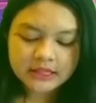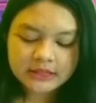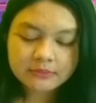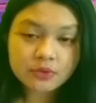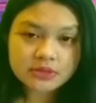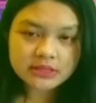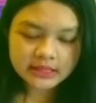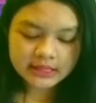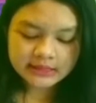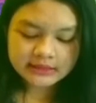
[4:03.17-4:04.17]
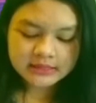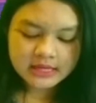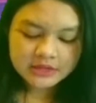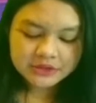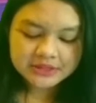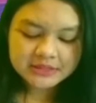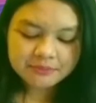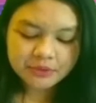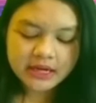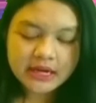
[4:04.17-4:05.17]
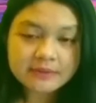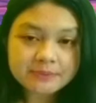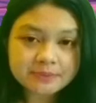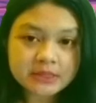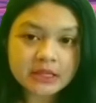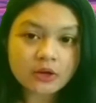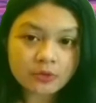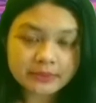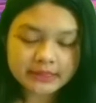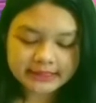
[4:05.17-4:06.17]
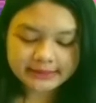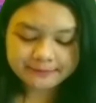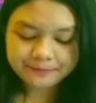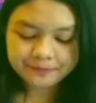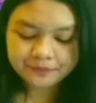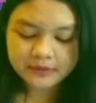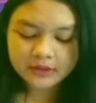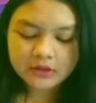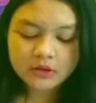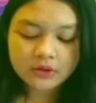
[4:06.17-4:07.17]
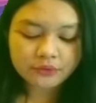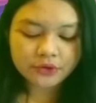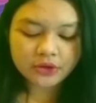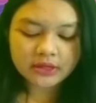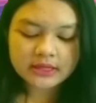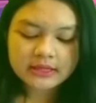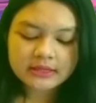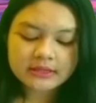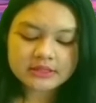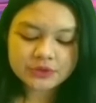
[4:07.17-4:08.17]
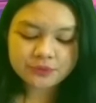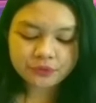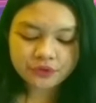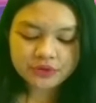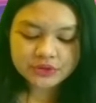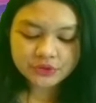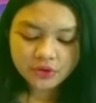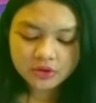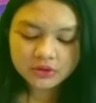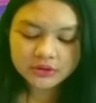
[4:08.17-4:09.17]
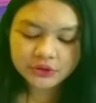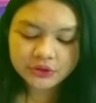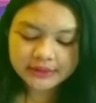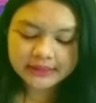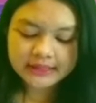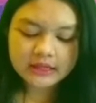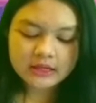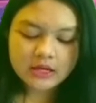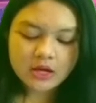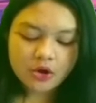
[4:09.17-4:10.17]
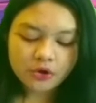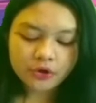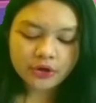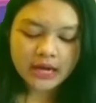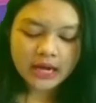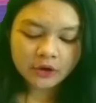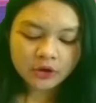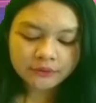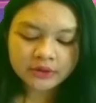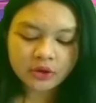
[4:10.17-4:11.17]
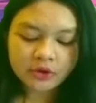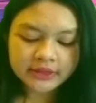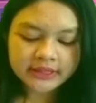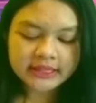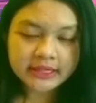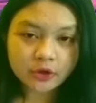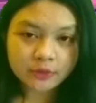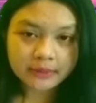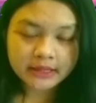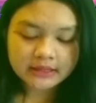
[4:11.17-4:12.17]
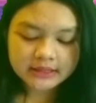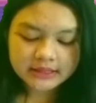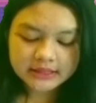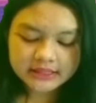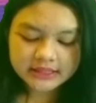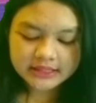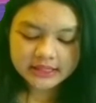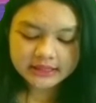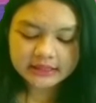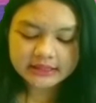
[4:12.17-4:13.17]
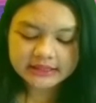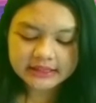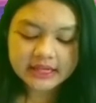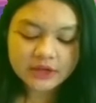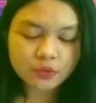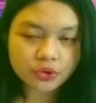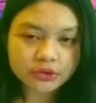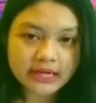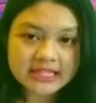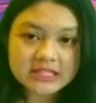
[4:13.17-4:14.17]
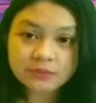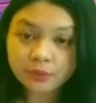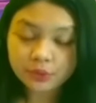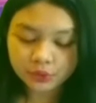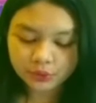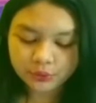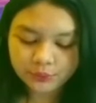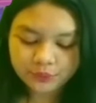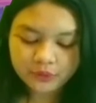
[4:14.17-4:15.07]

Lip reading: In most cases, just preheat the common. 4. For strong, unique, or out of the ordinary comment, indicate a direct quote as follows.